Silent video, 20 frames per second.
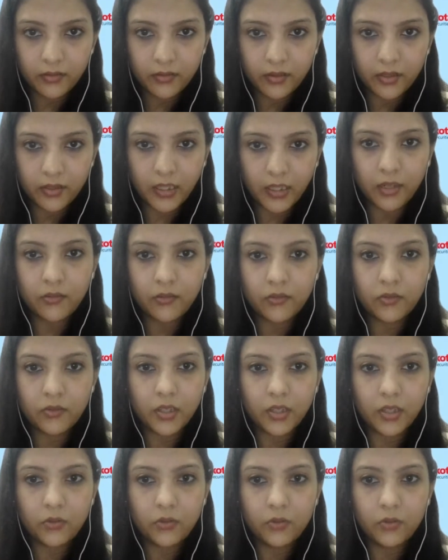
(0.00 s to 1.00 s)
Can,
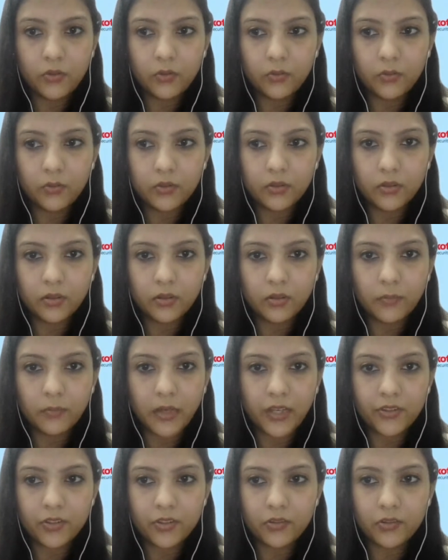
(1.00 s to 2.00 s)
can you use the
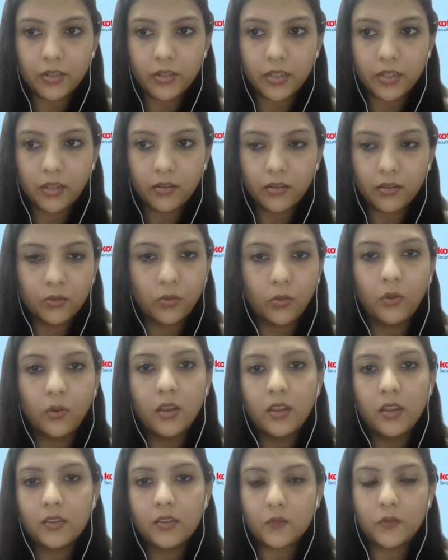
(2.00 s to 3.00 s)
margin trading? No.
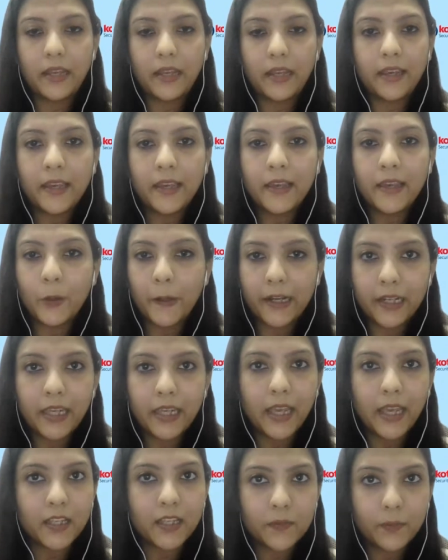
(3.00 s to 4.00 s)
So like I
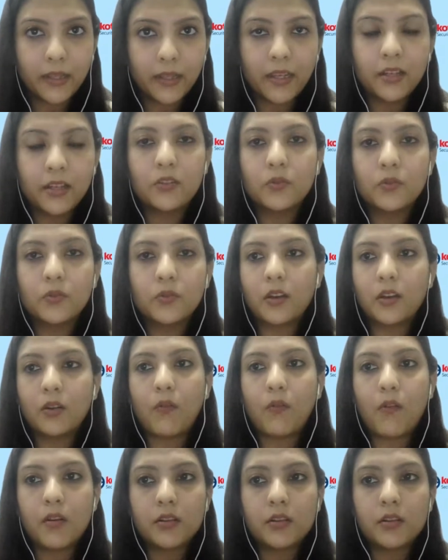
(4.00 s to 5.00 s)
already explained, you
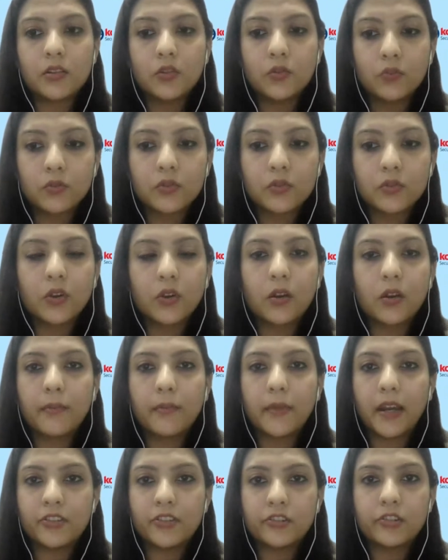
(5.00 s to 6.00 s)
cannot use your
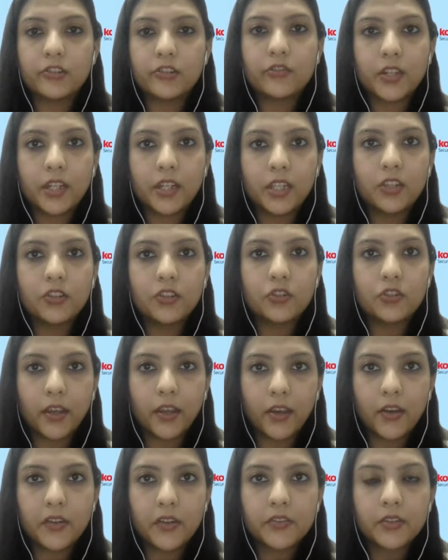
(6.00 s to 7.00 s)
margin trading
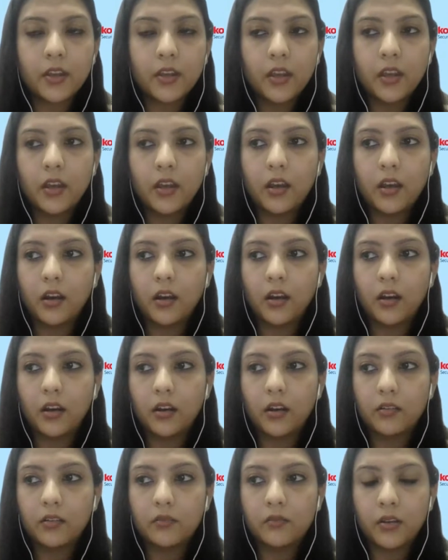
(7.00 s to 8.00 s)
shares,
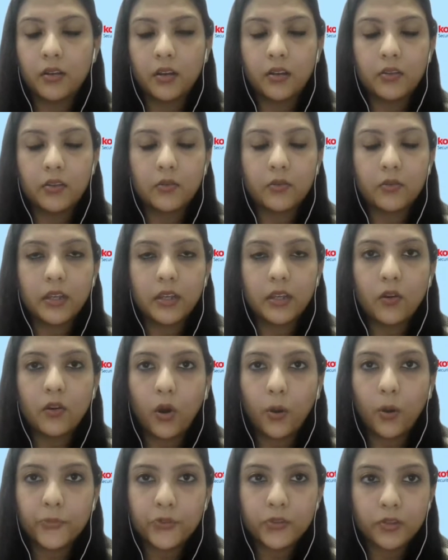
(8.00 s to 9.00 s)
uh, uh, you know, in
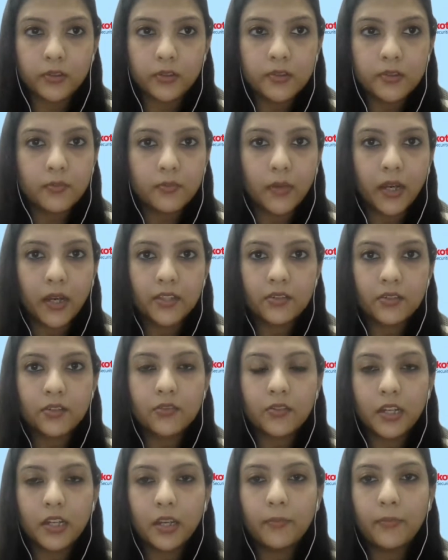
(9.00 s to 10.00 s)
options. Margin
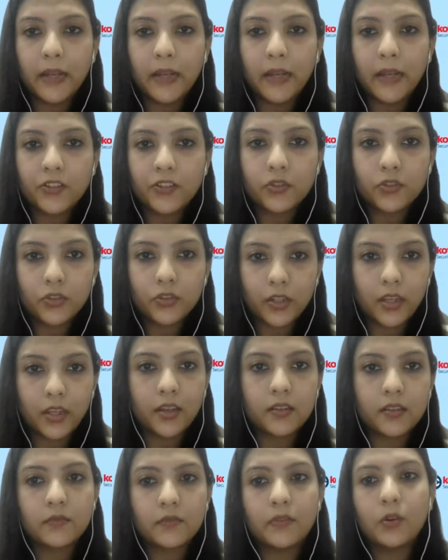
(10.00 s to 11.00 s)
trading pledged
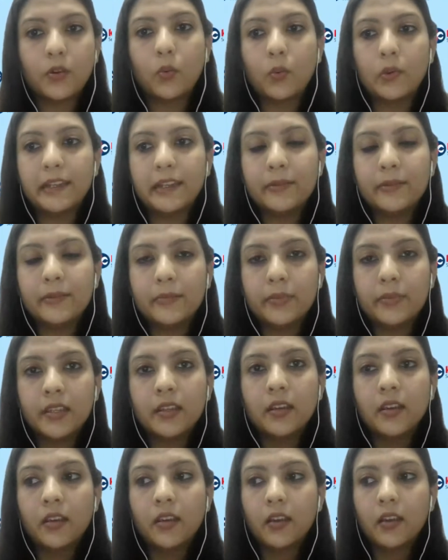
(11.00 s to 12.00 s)
shares will only
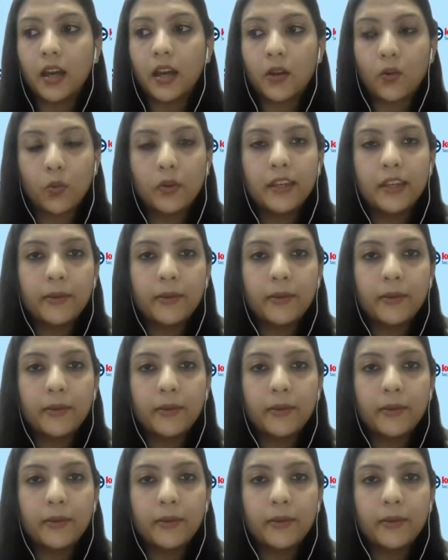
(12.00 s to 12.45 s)
be, are only